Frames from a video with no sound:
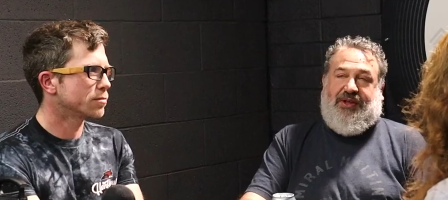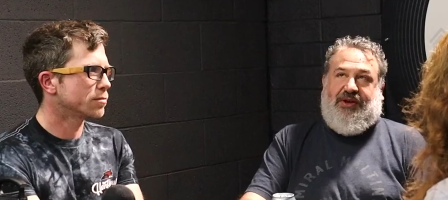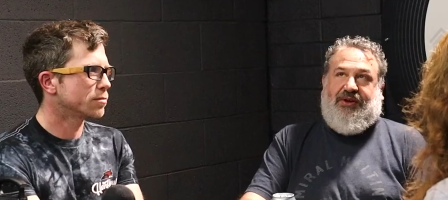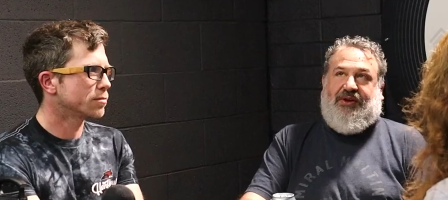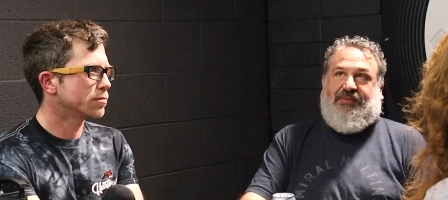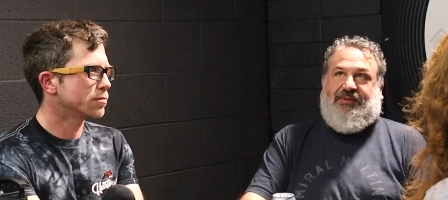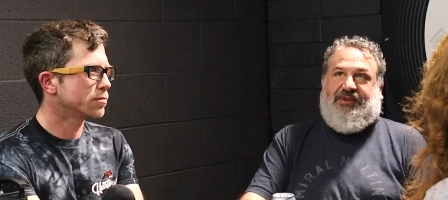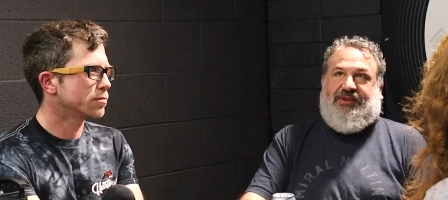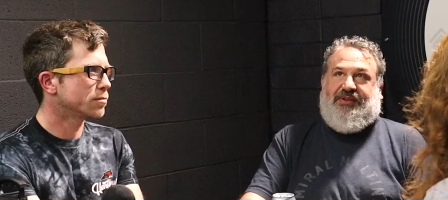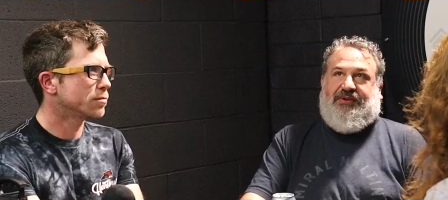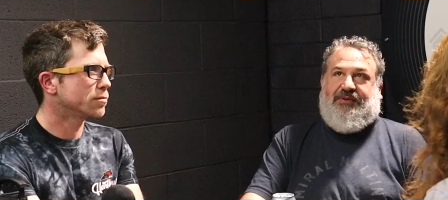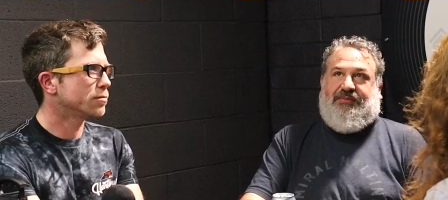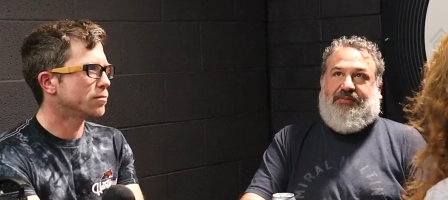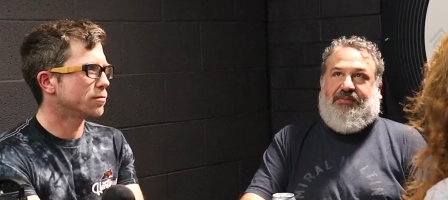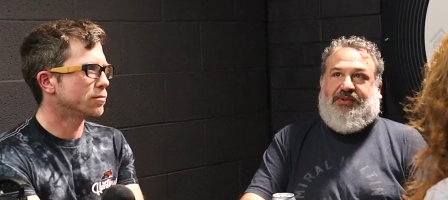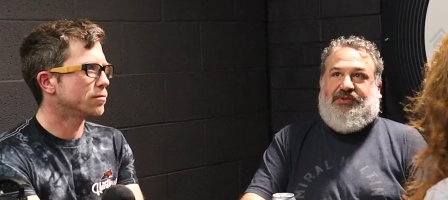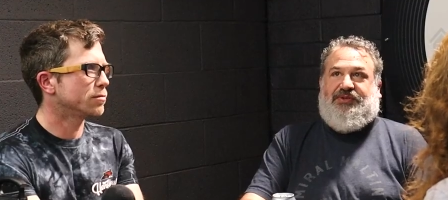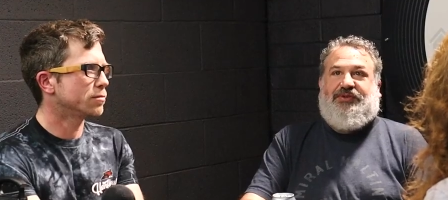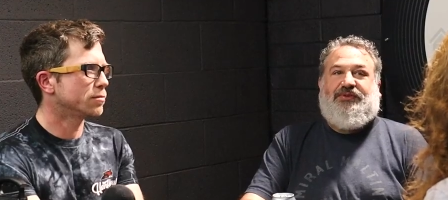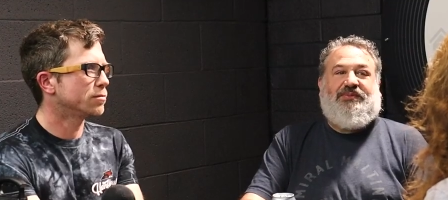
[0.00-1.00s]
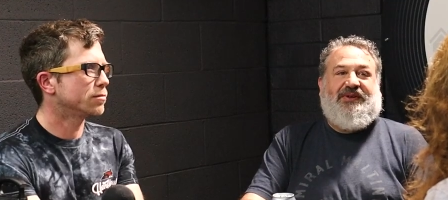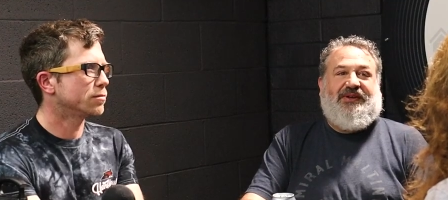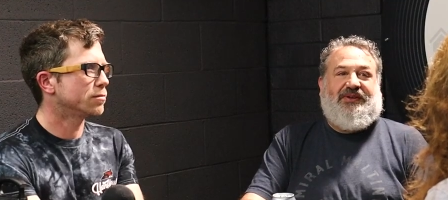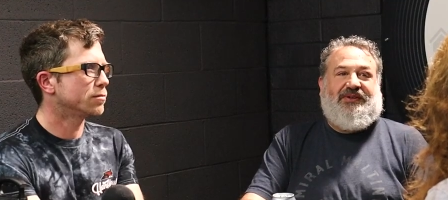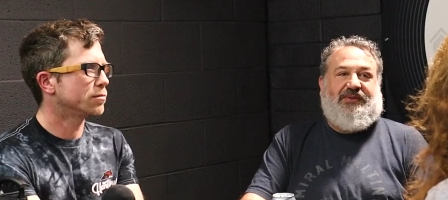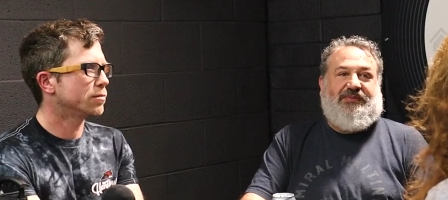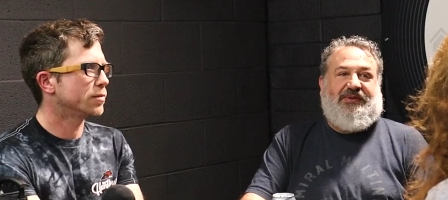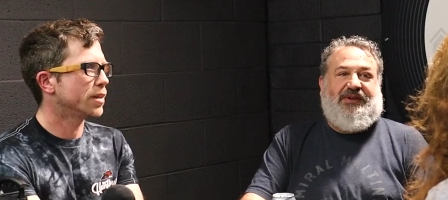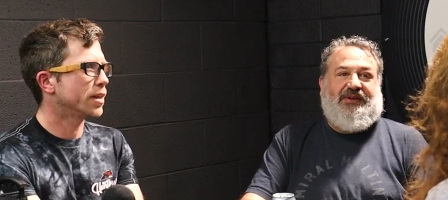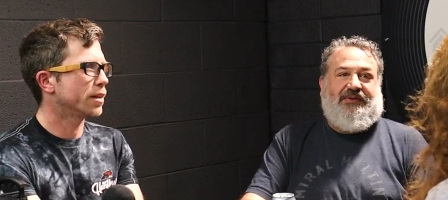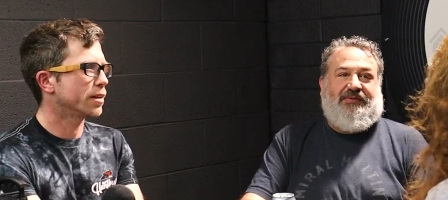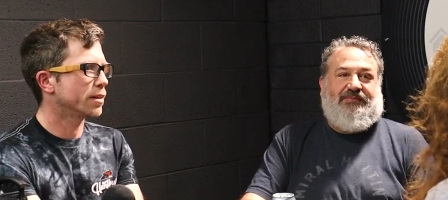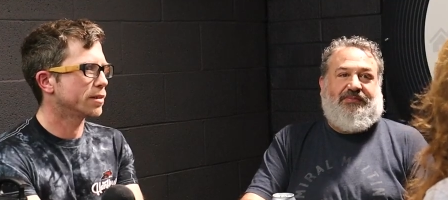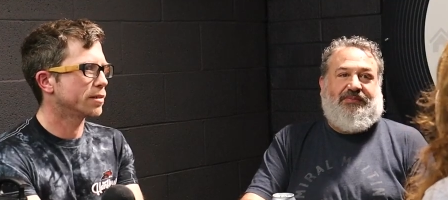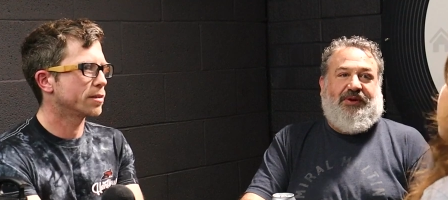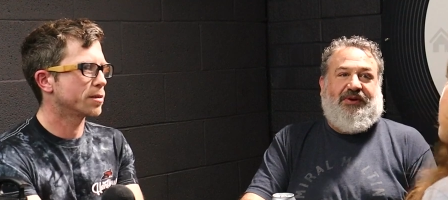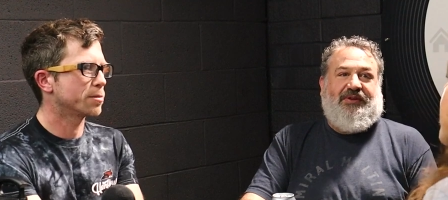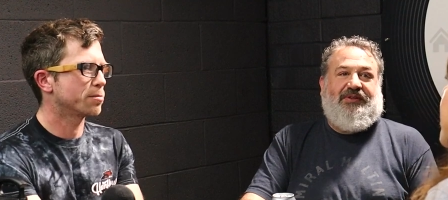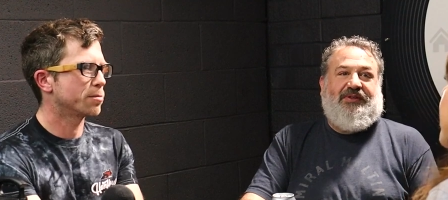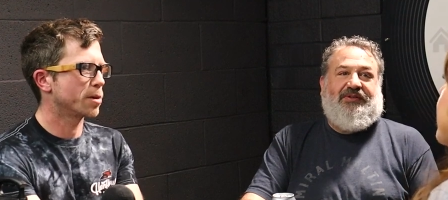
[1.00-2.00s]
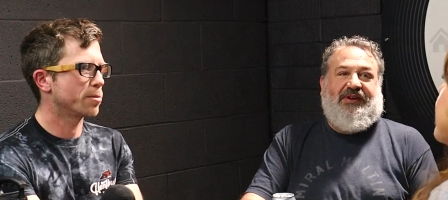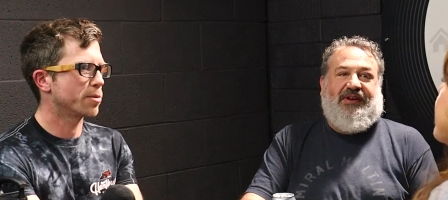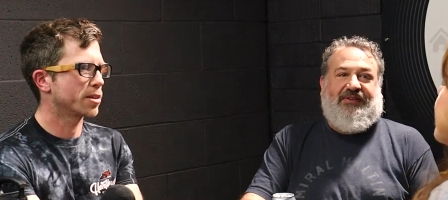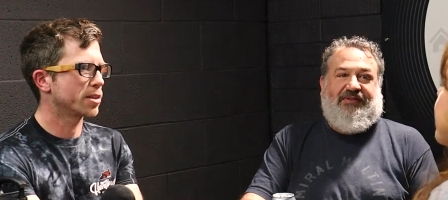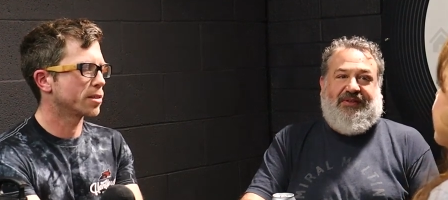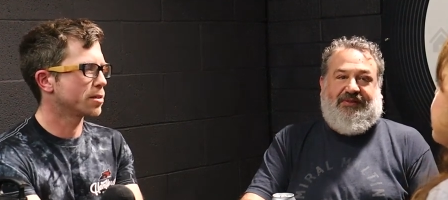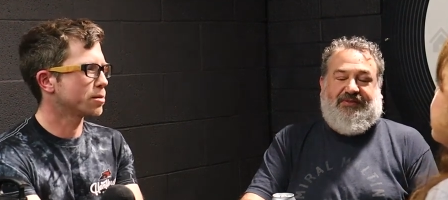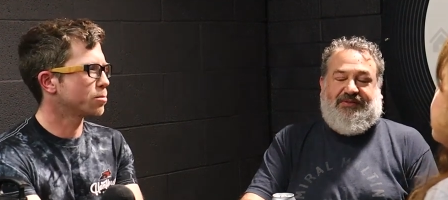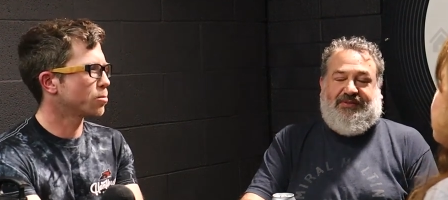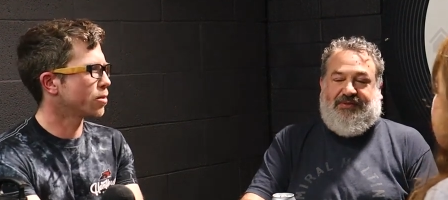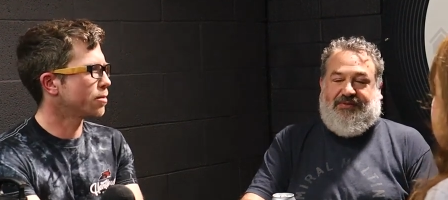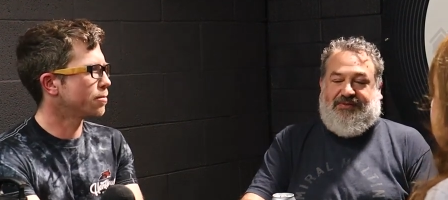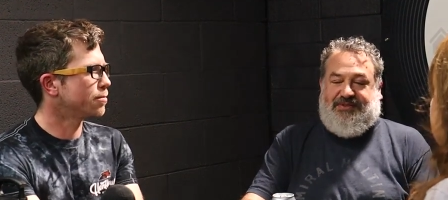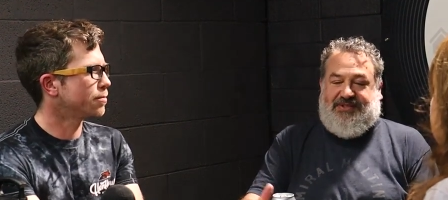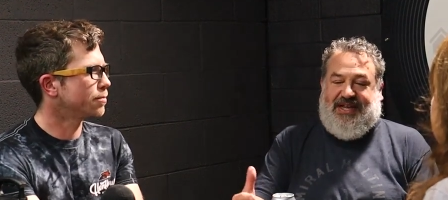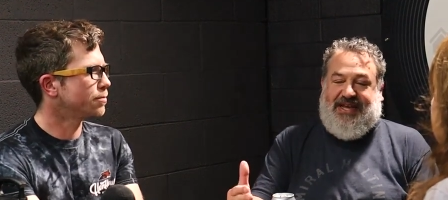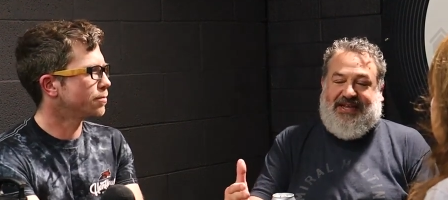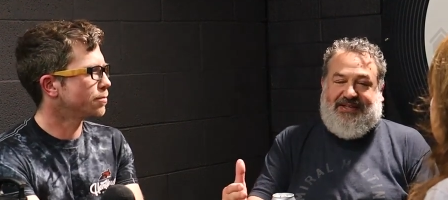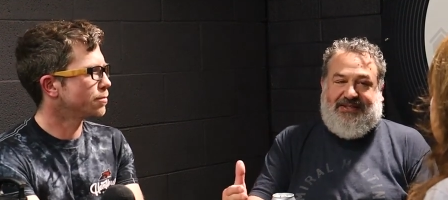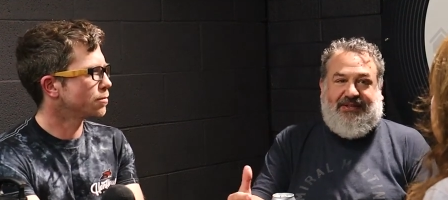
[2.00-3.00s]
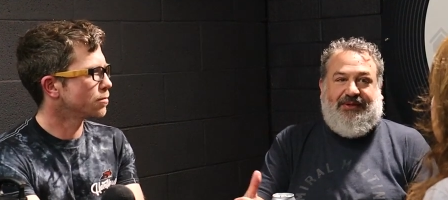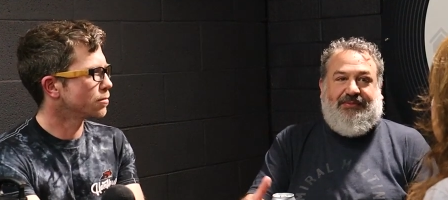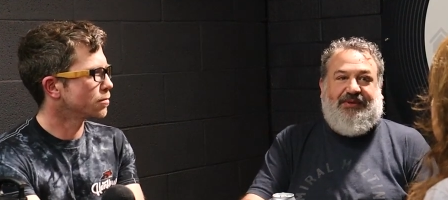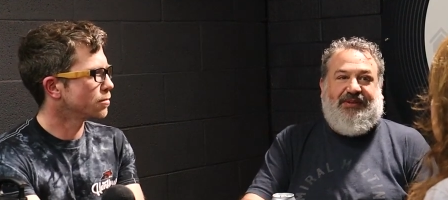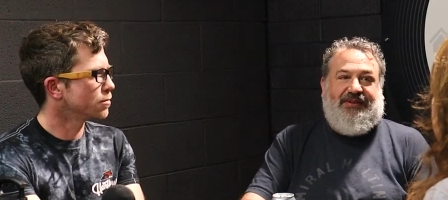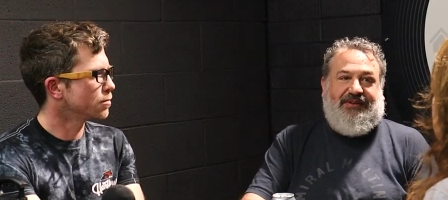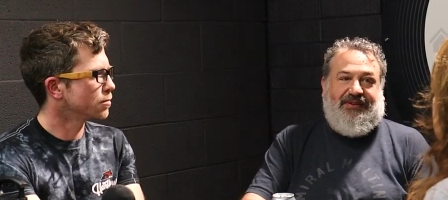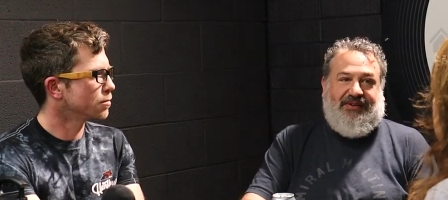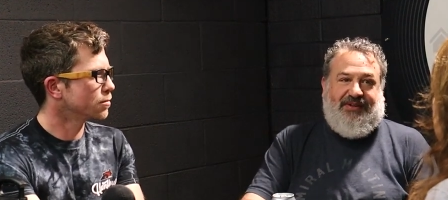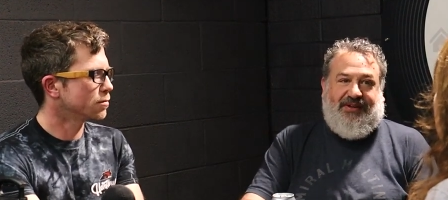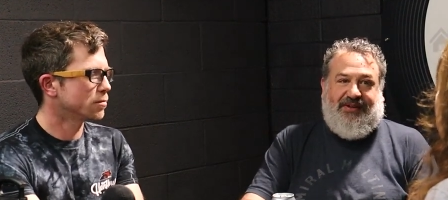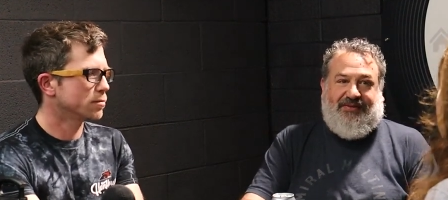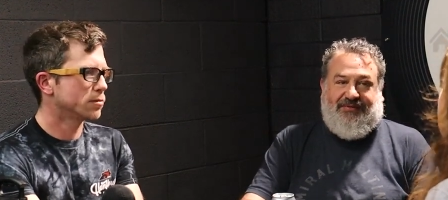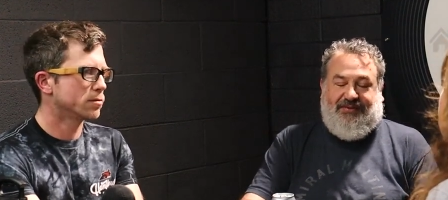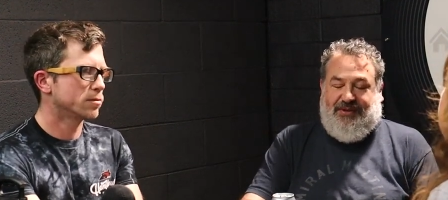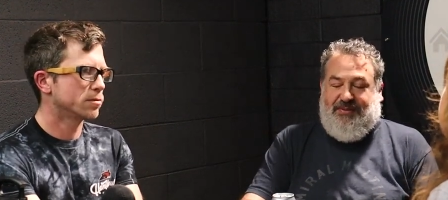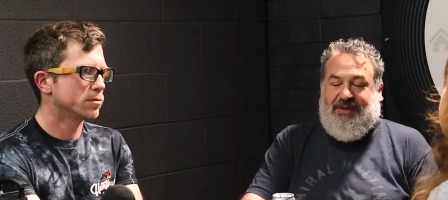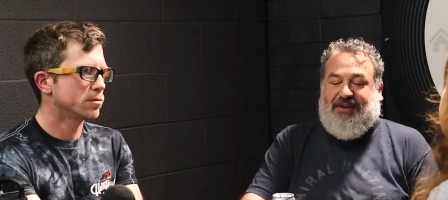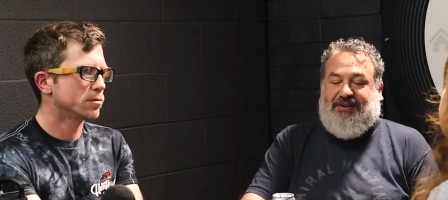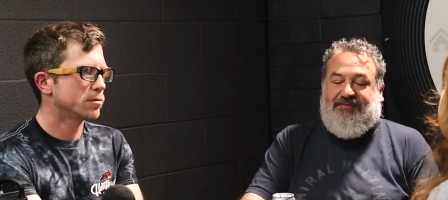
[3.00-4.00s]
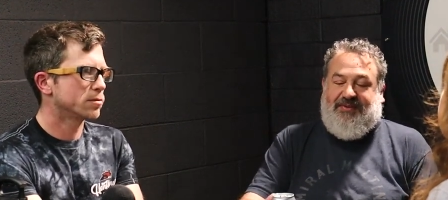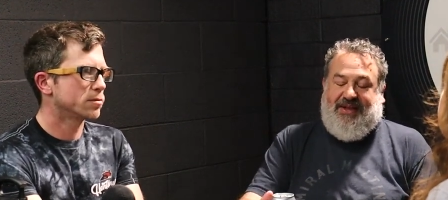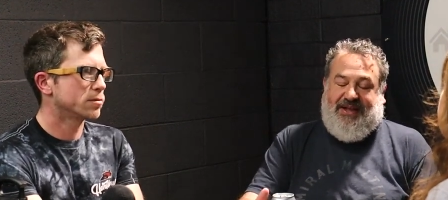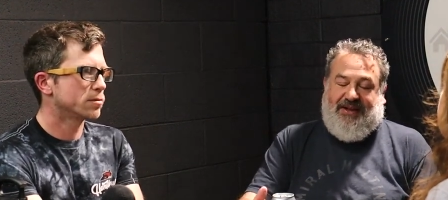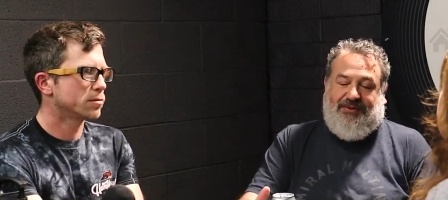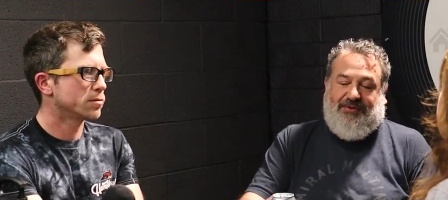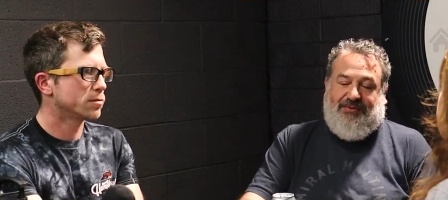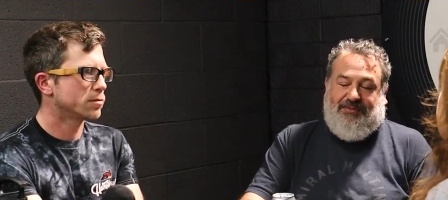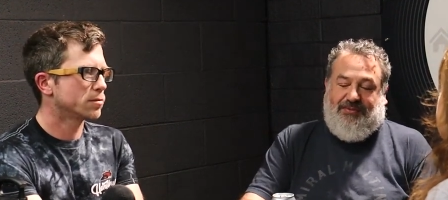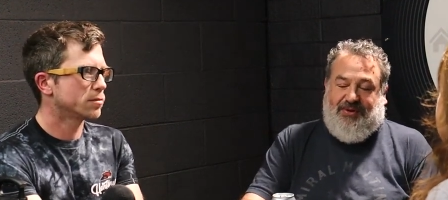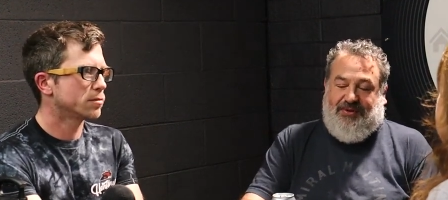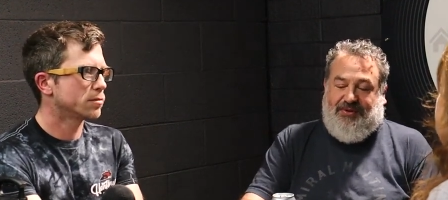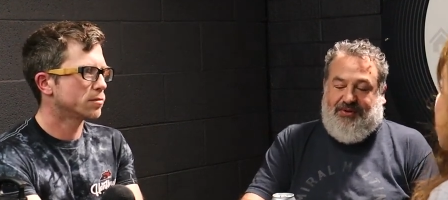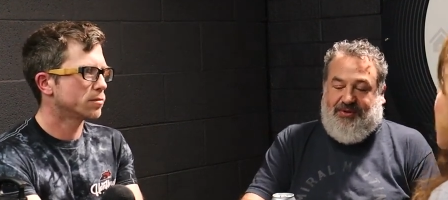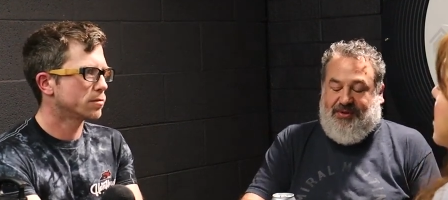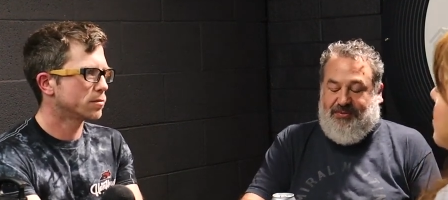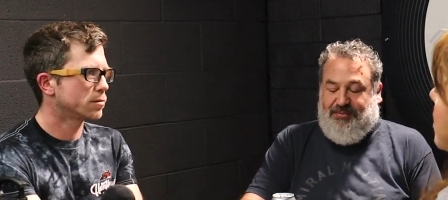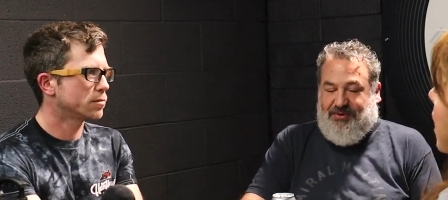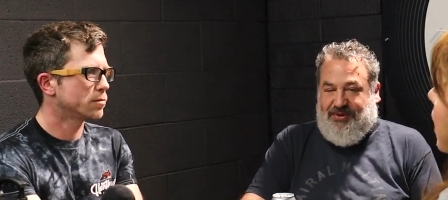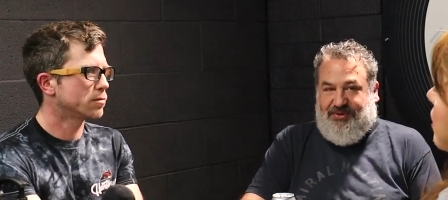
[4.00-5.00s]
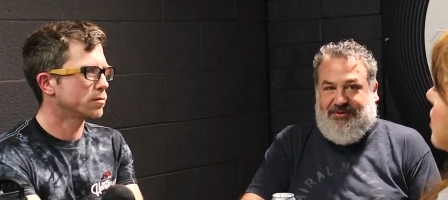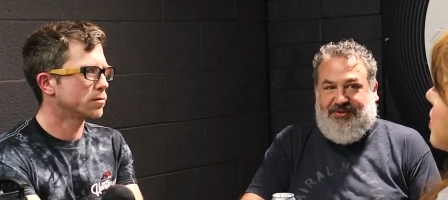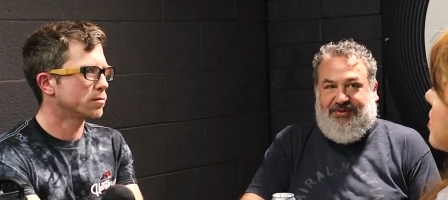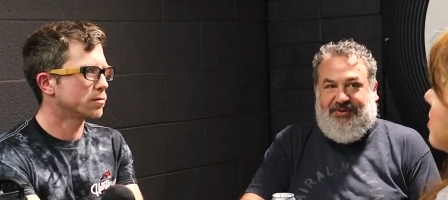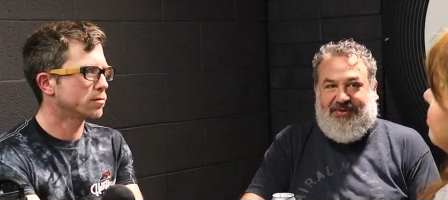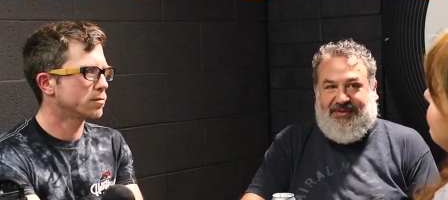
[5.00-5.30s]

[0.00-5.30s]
Speaker 1: are, but they're much too big to be yeah. part okay. of the crowd. There's a size limit uh, okay. for the amount of annual malt. Size matters.